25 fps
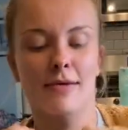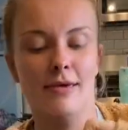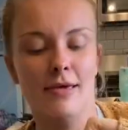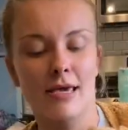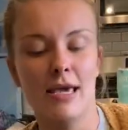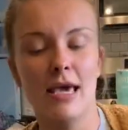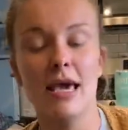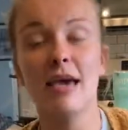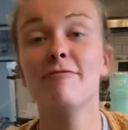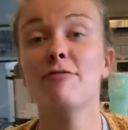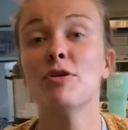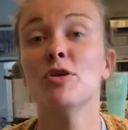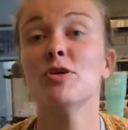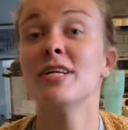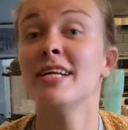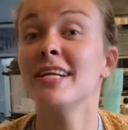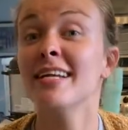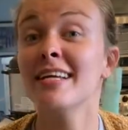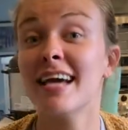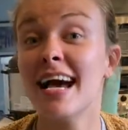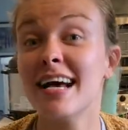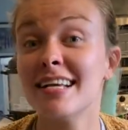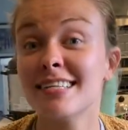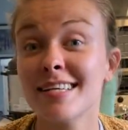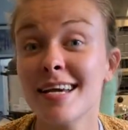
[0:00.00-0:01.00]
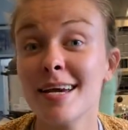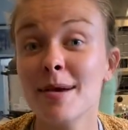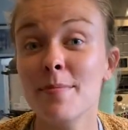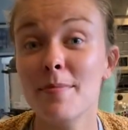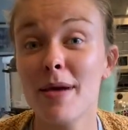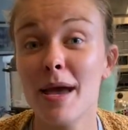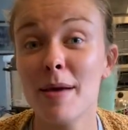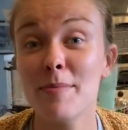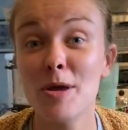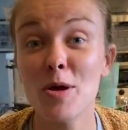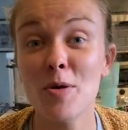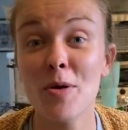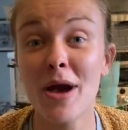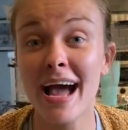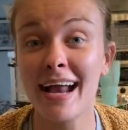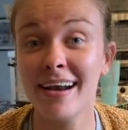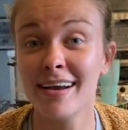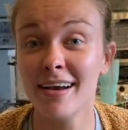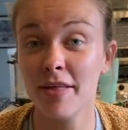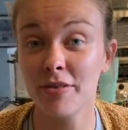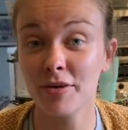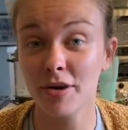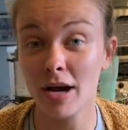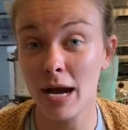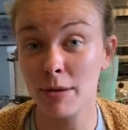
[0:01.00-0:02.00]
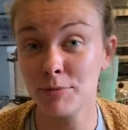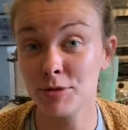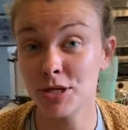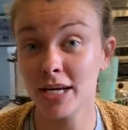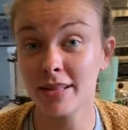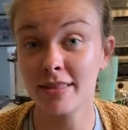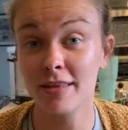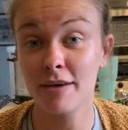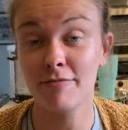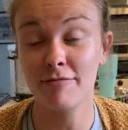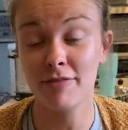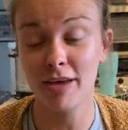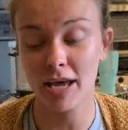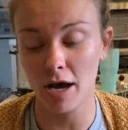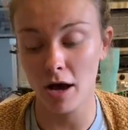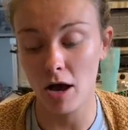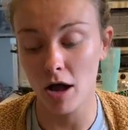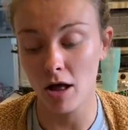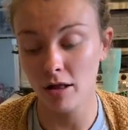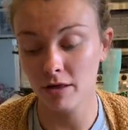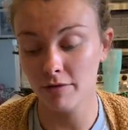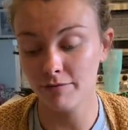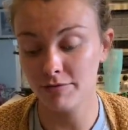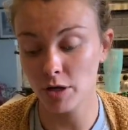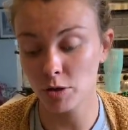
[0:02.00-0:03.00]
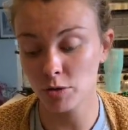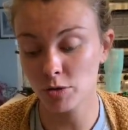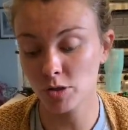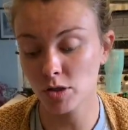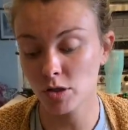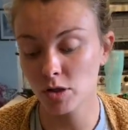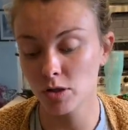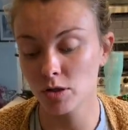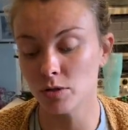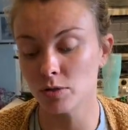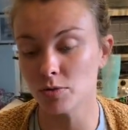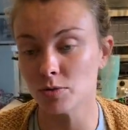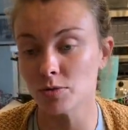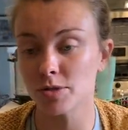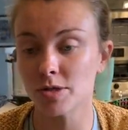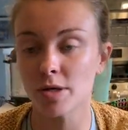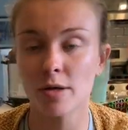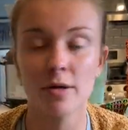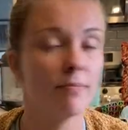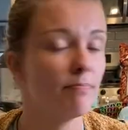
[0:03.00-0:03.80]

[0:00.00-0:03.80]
If you didn't guess it, maybe you had another object that fit all of those clues.